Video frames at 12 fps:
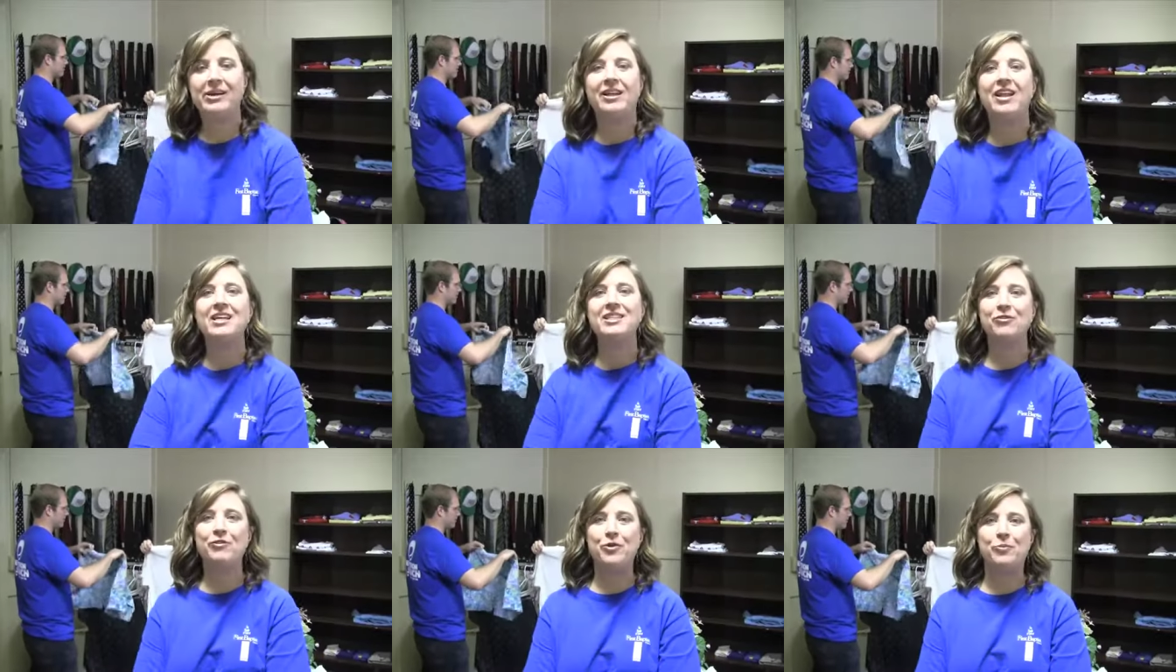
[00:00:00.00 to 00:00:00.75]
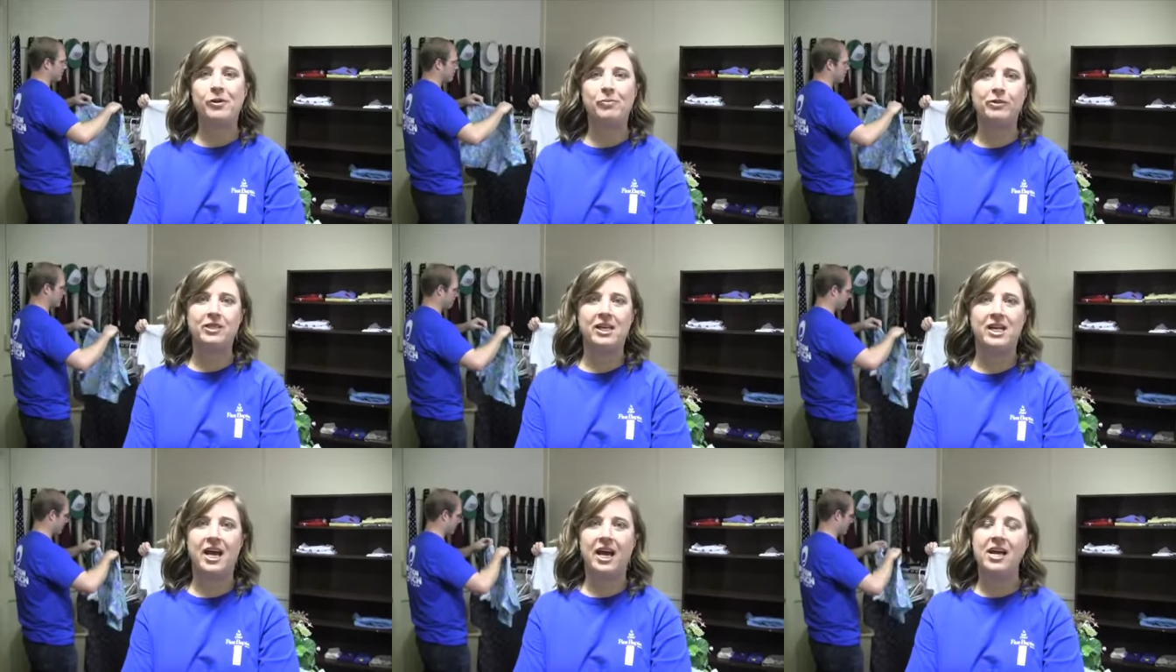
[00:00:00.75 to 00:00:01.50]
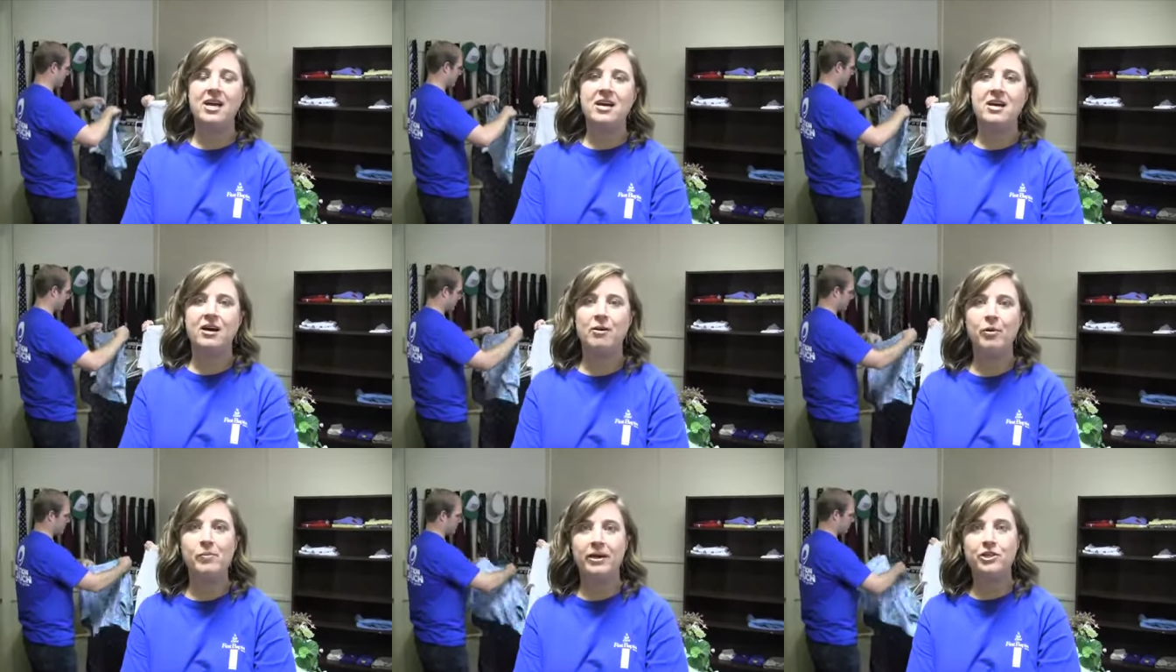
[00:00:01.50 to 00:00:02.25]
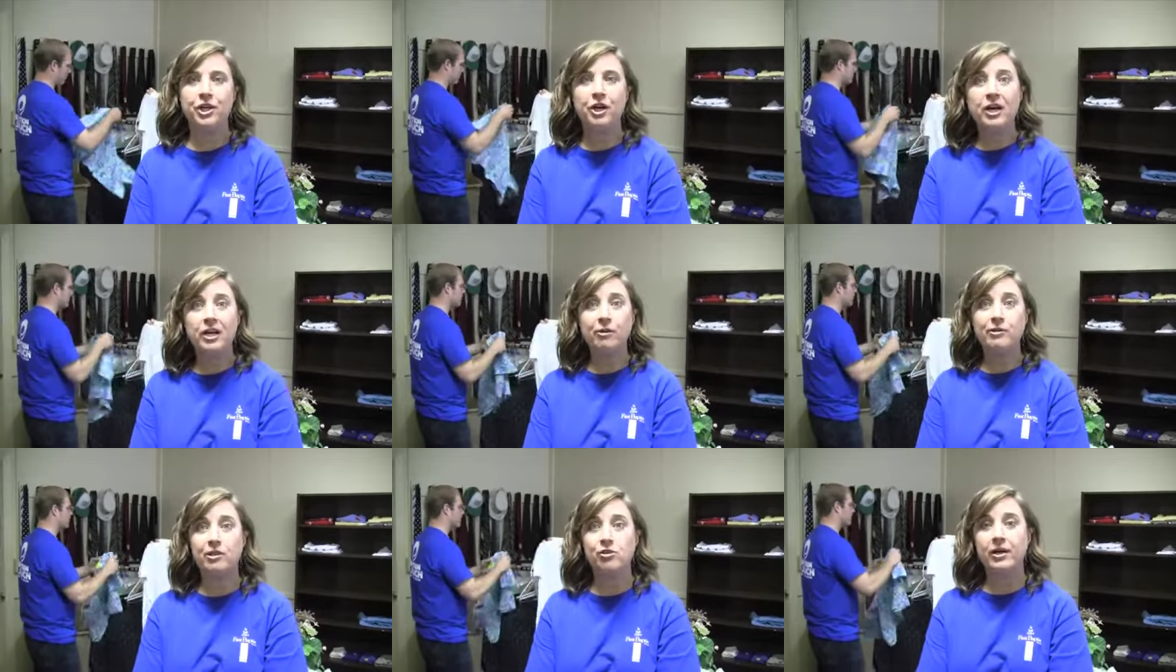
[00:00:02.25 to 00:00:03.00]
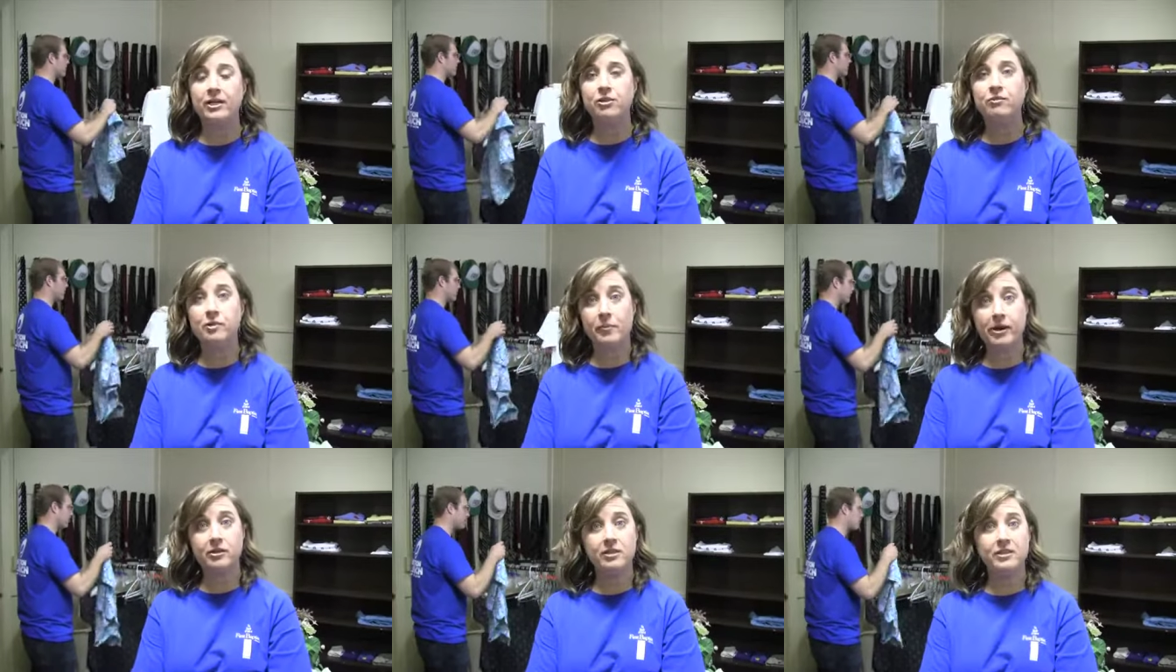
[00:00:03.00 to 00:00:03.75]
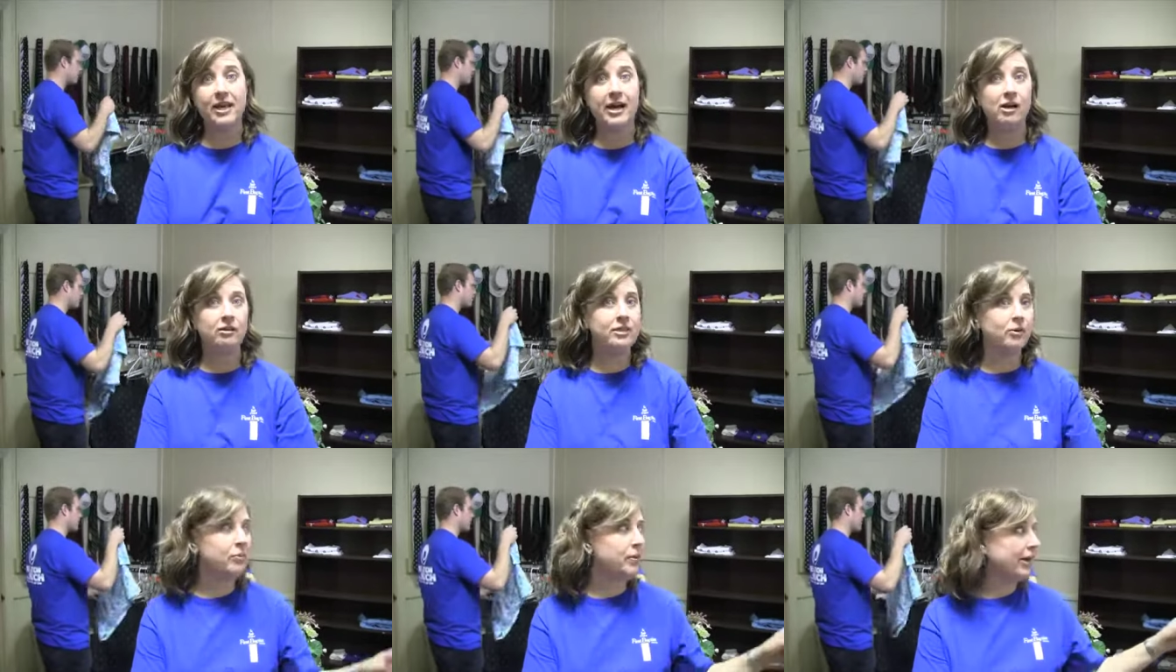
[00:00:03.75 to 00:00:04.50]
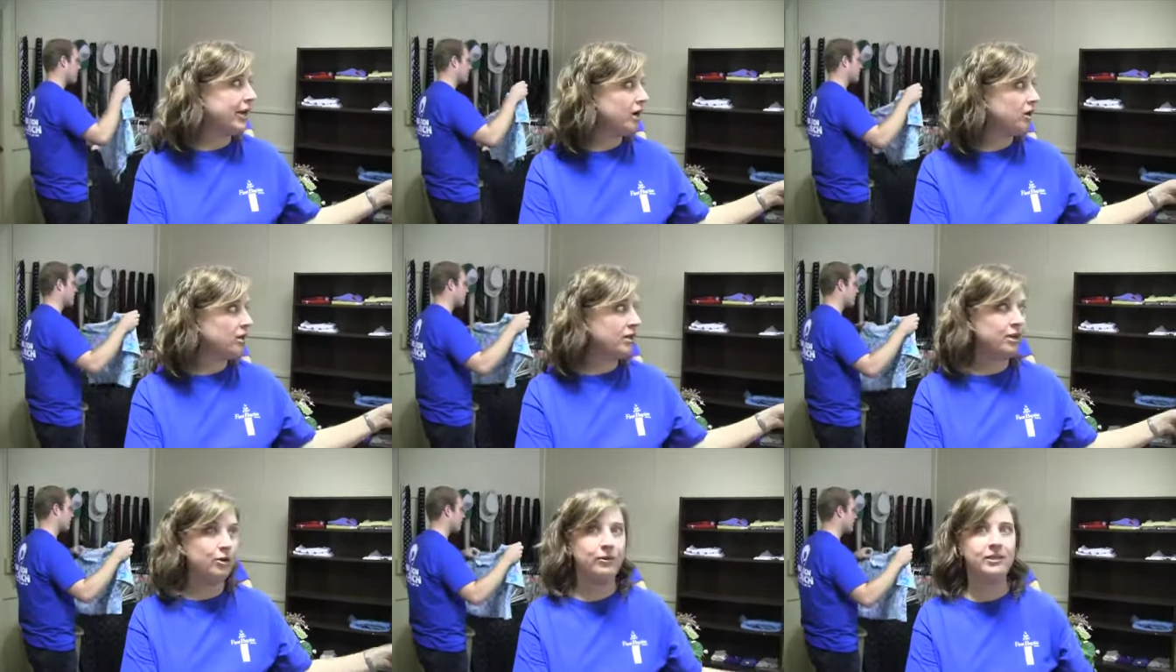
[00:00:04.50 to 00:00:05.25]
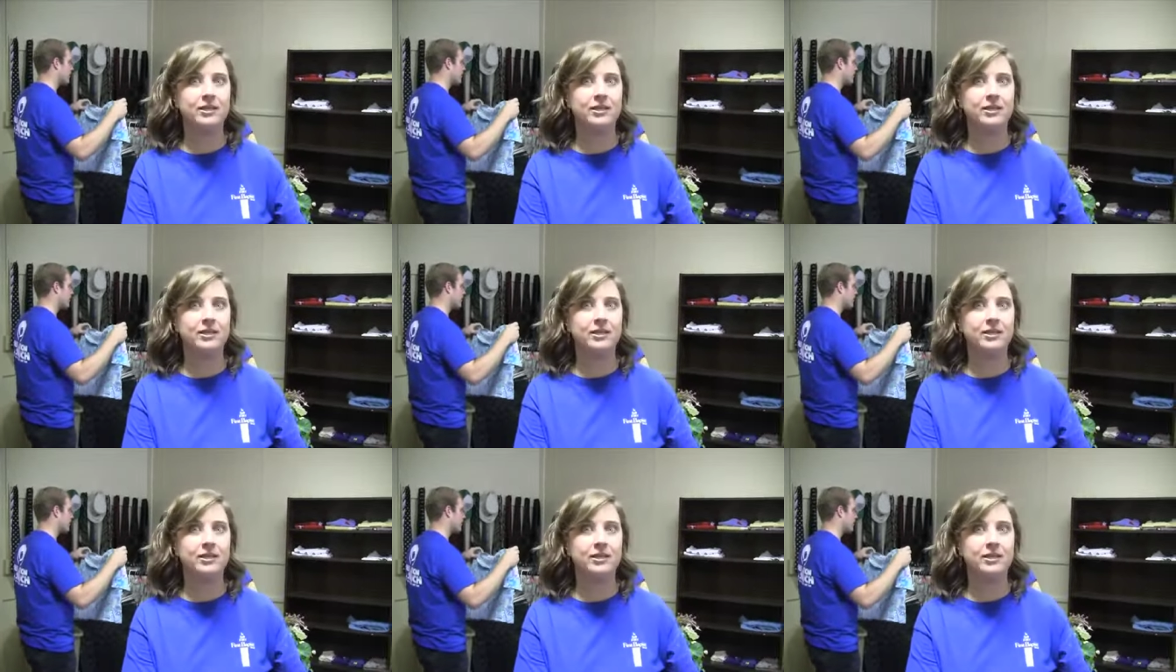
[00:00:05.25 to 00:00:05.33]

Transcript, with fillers: met lots of new people today. Um, we met Jerry, who's the director of Samaritan's House, and we met Carolyn, who